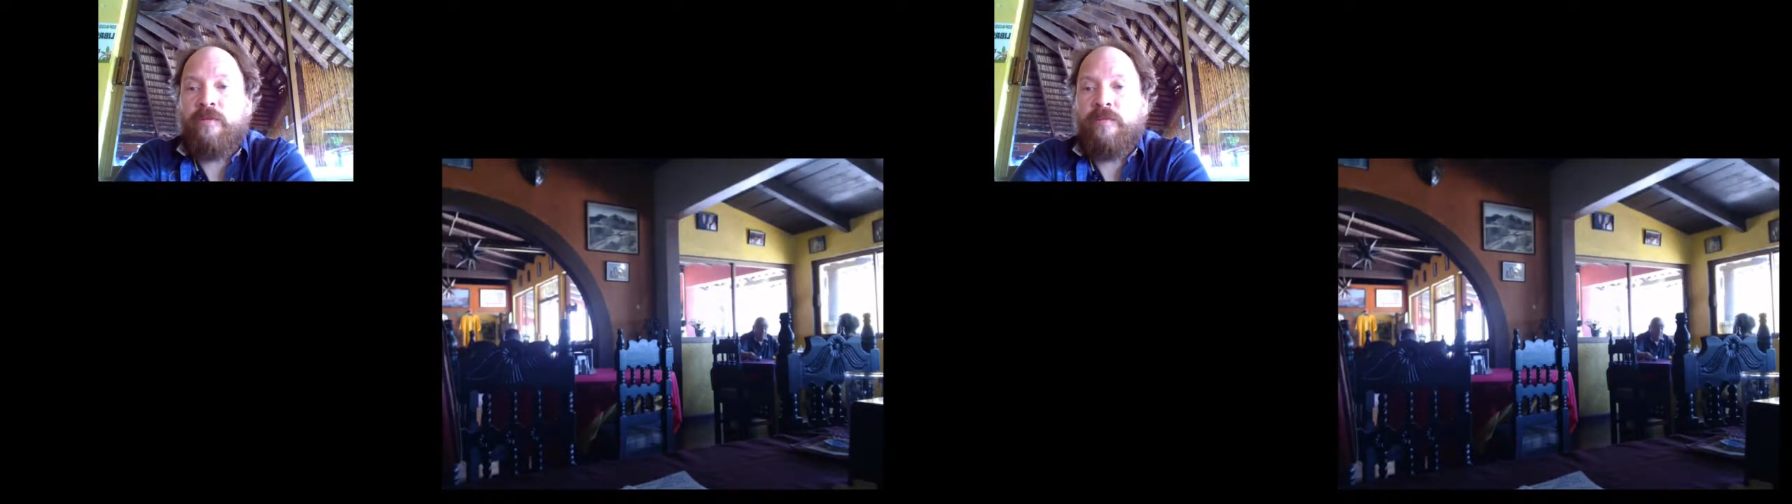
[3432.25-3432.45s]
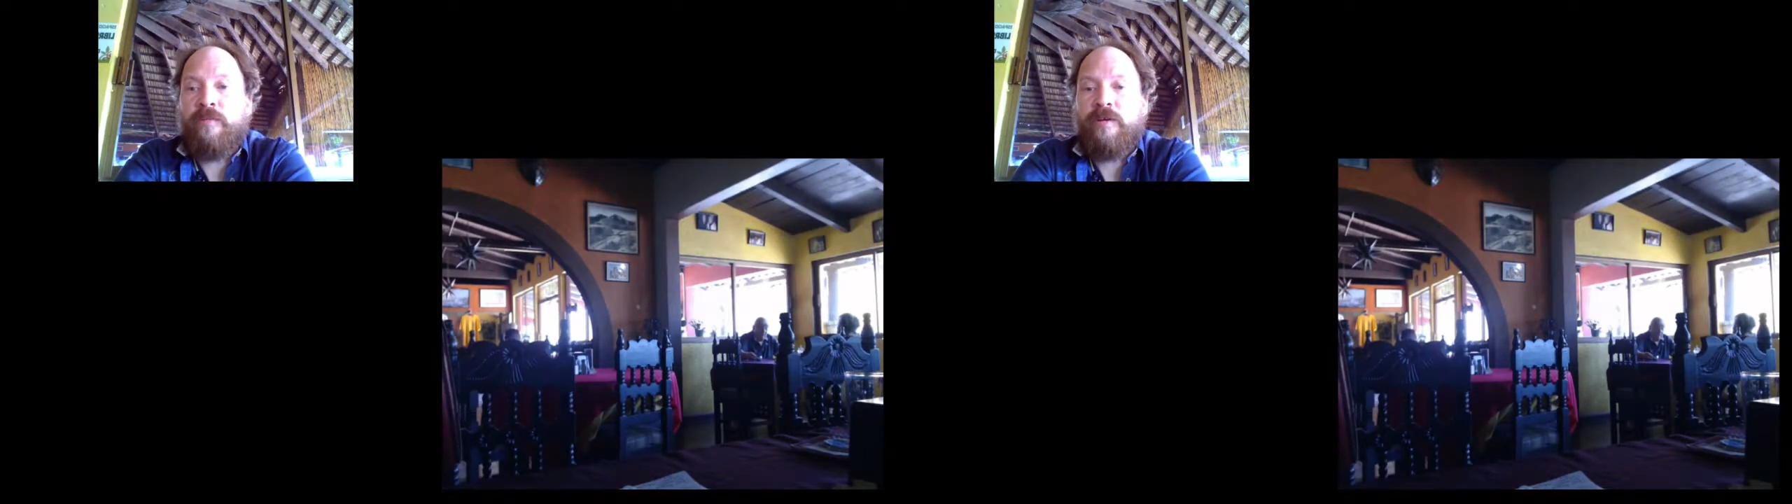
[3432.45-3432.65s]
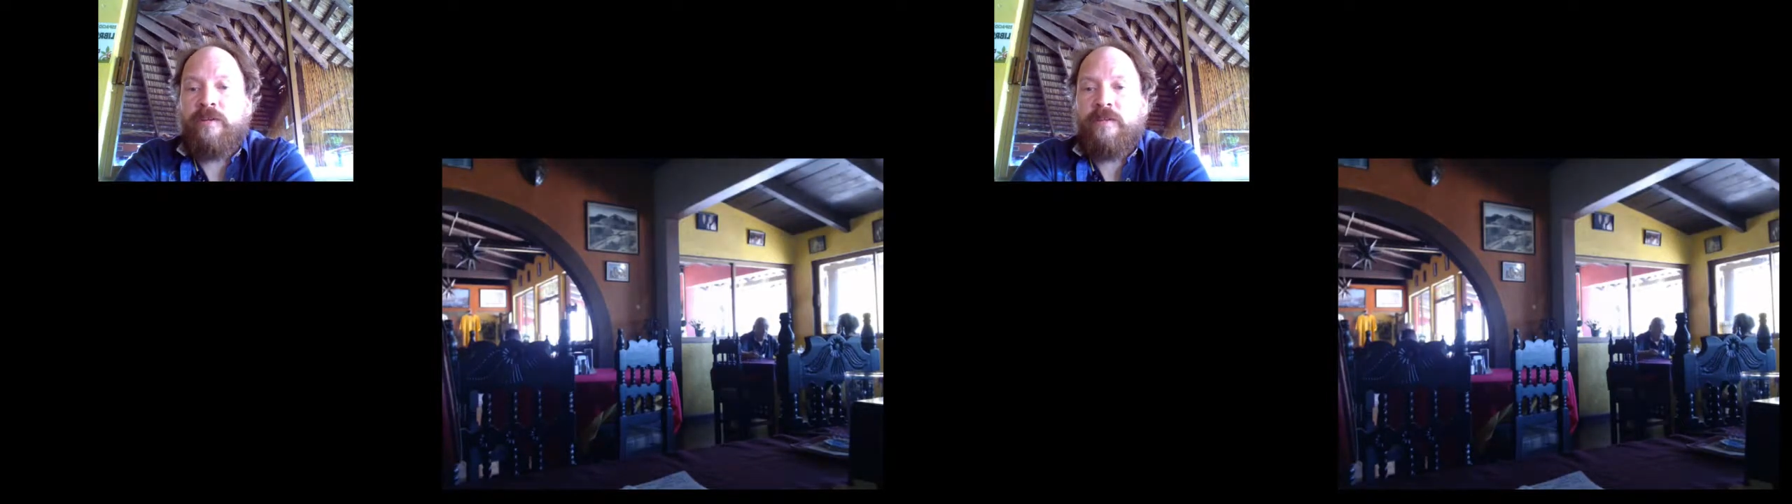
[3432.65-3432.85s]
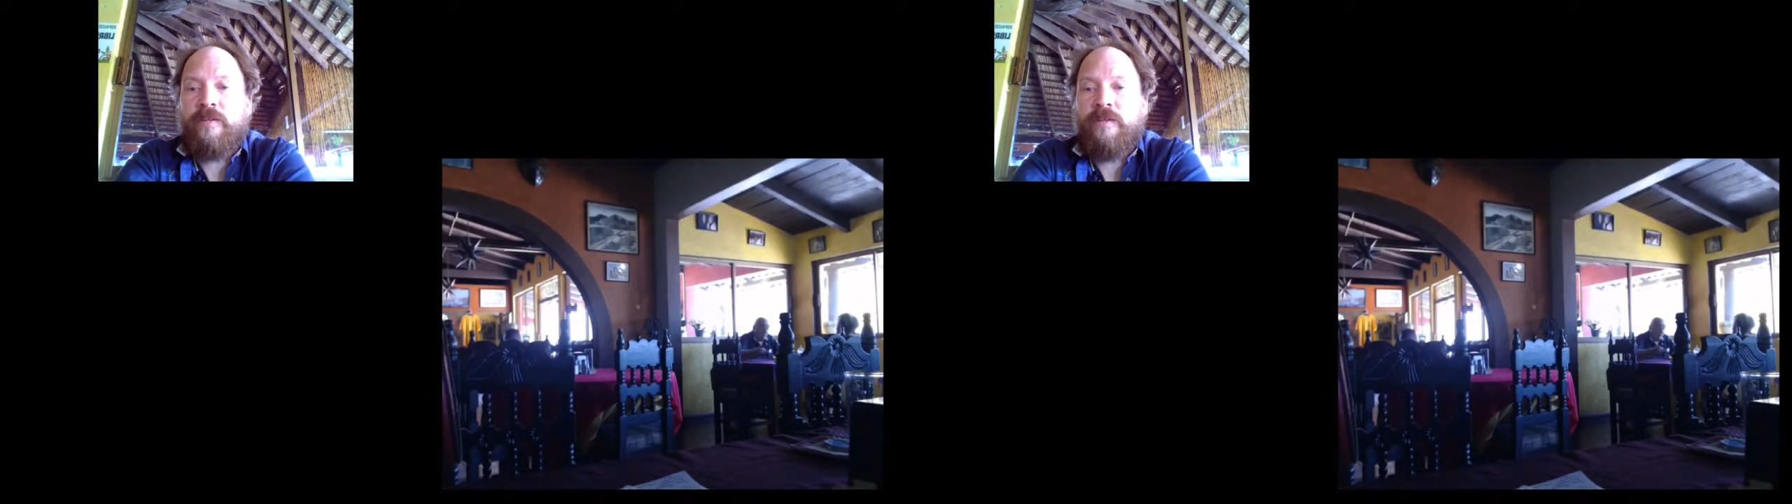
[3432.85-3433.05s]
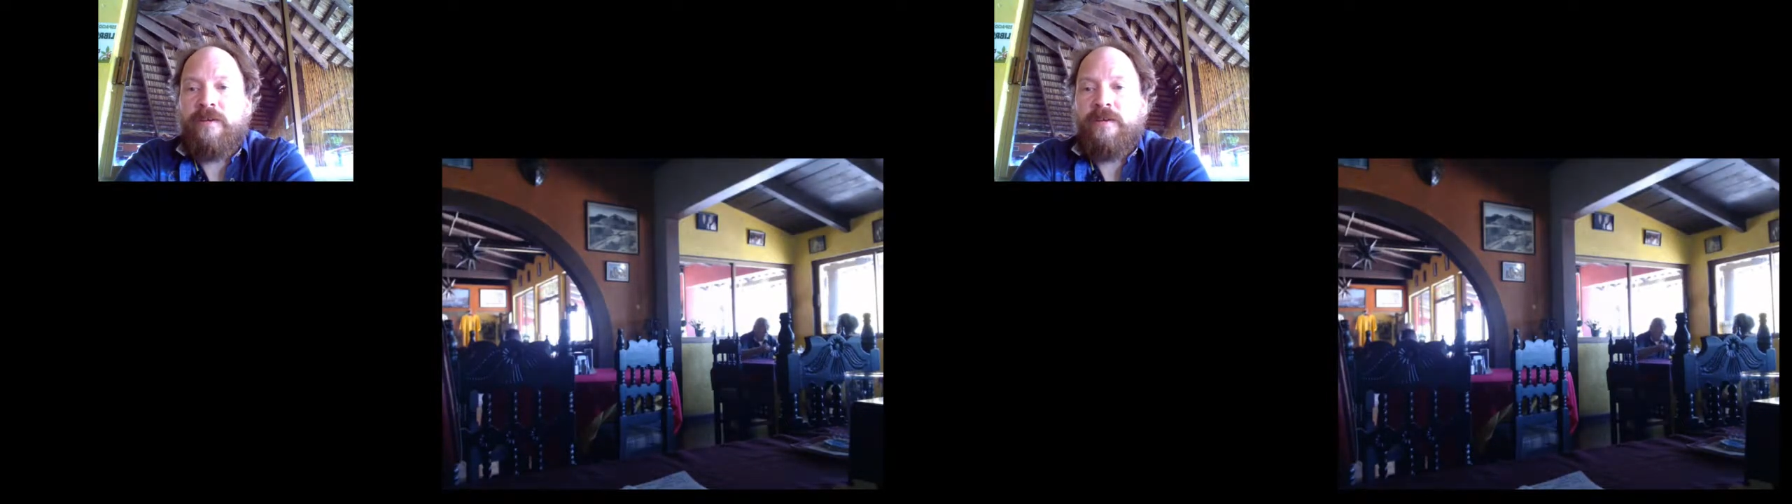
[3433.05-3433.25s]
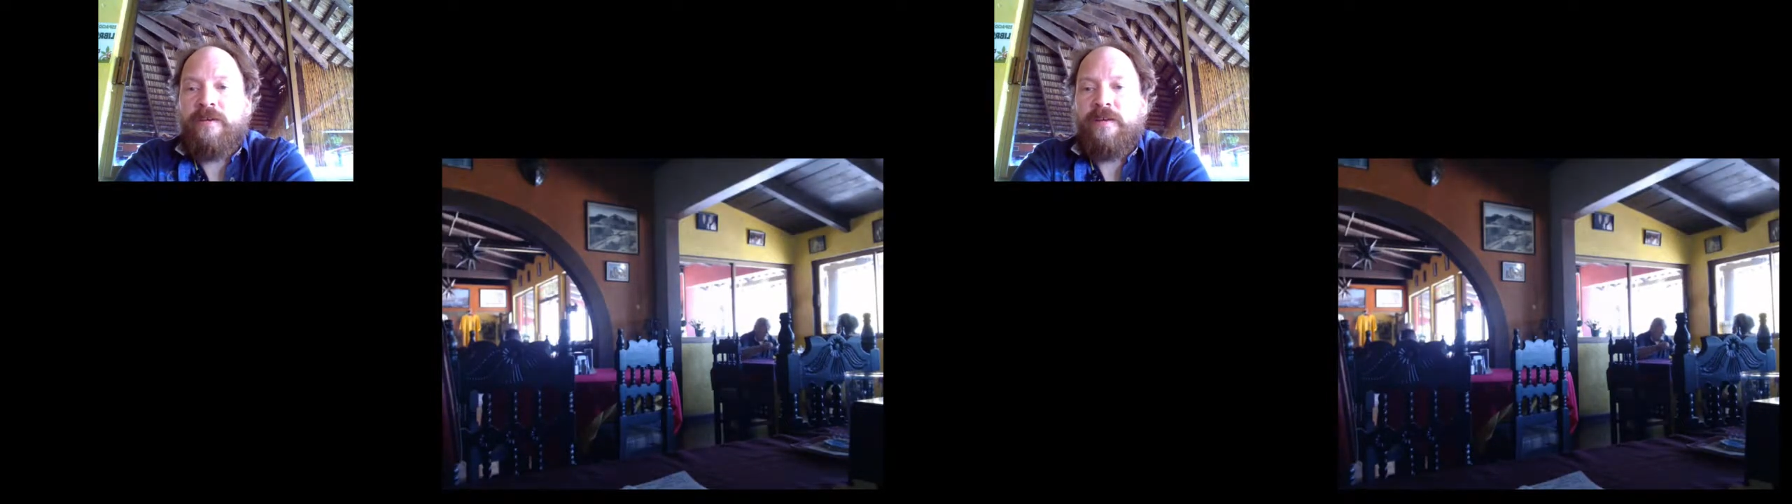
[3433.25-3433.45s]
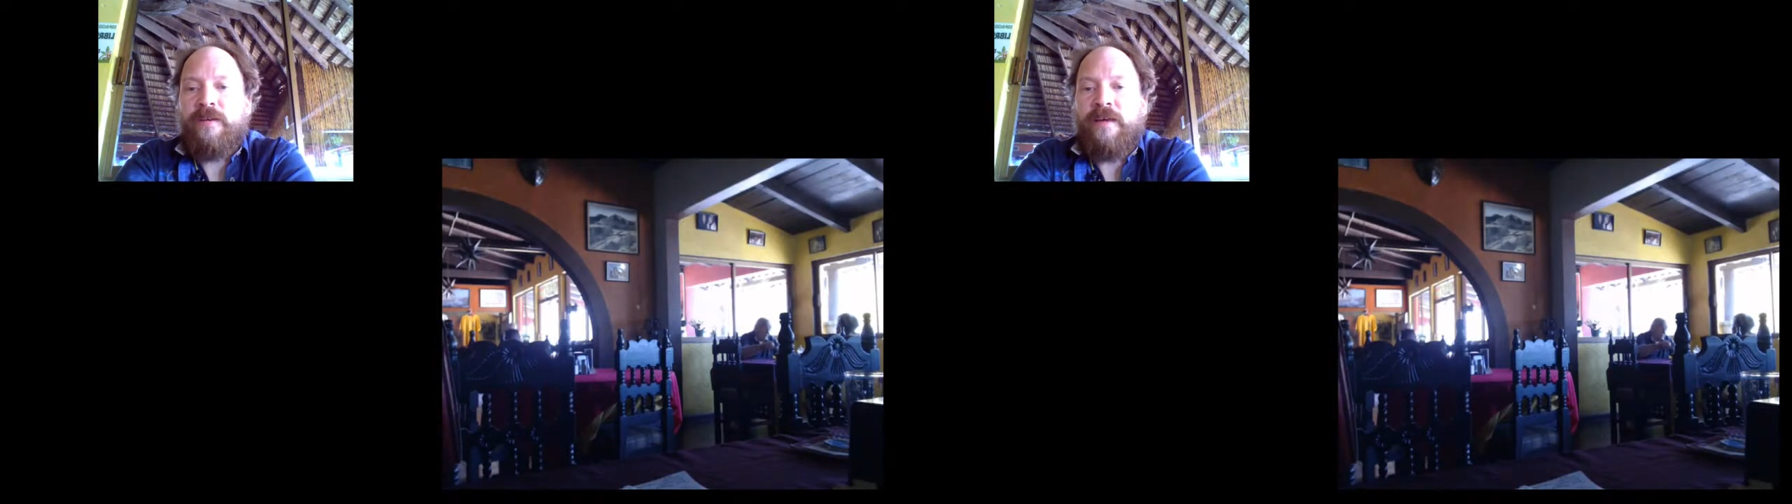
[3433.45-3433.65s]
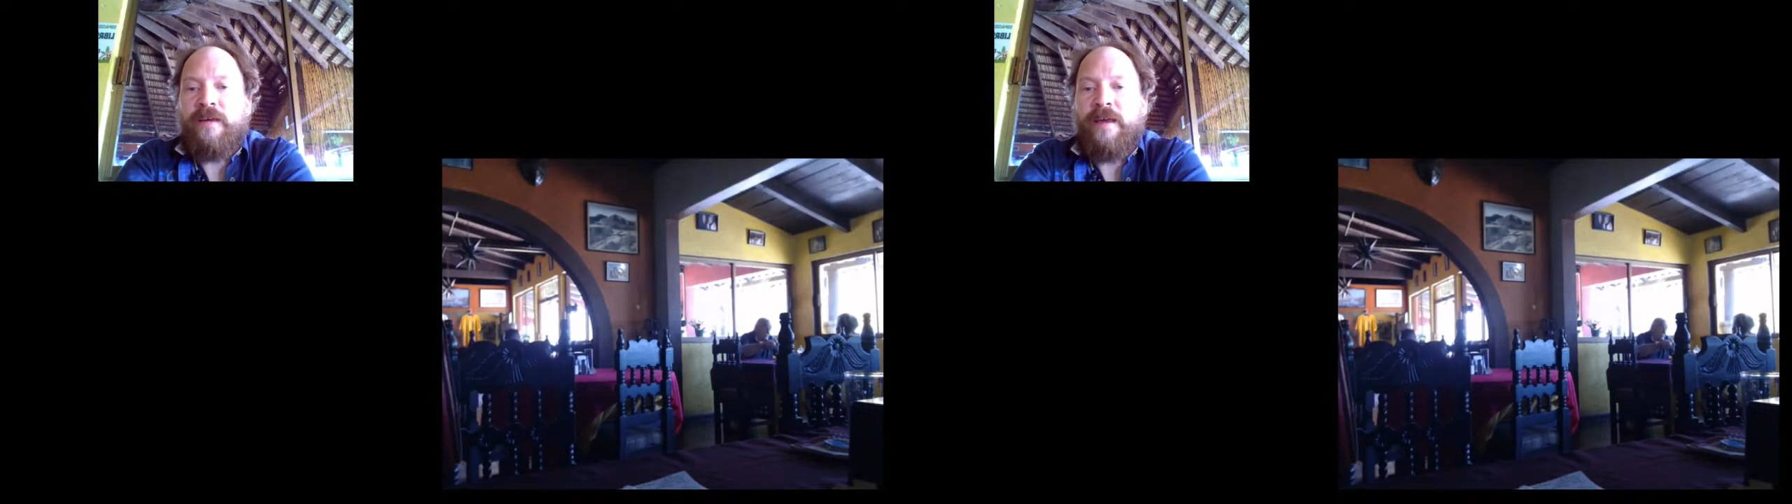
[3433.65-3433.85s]
The space with over
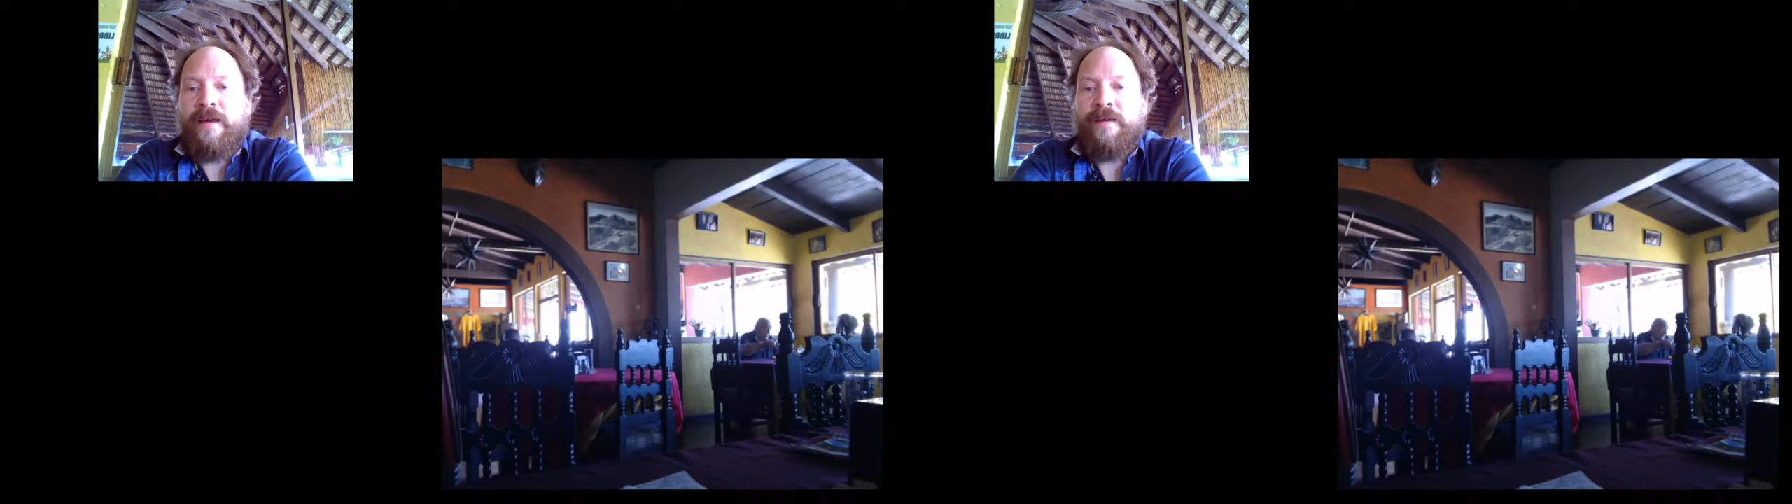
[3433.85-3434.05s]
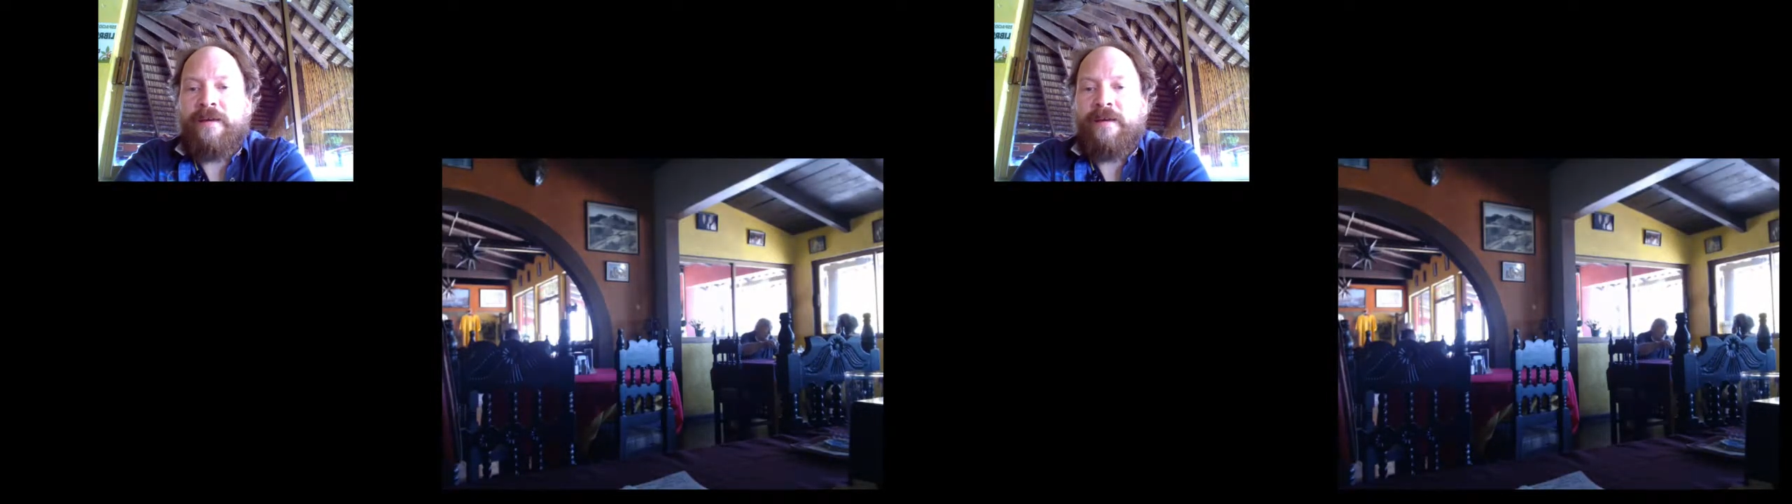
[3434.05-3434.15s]
90%